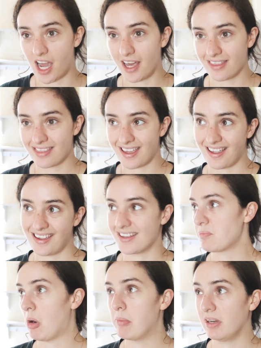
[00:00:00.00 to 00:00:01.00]
I think
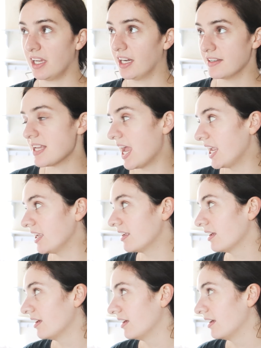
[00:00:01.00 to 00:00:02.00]
it's probably gonna
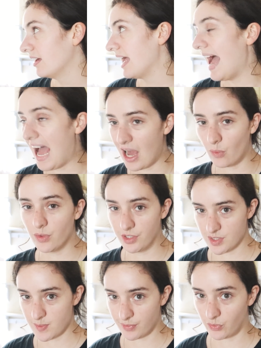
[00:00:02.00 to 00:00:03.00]
take
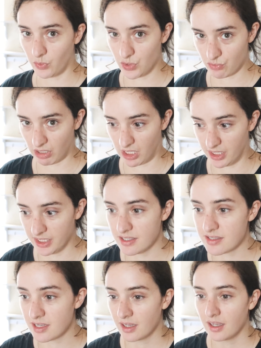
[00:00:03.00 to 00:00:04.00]
hours before it
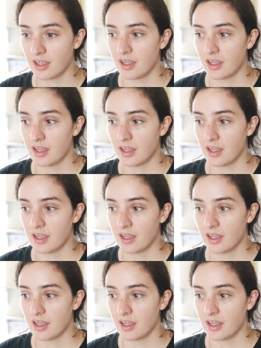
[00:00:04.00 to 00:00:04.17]
dries.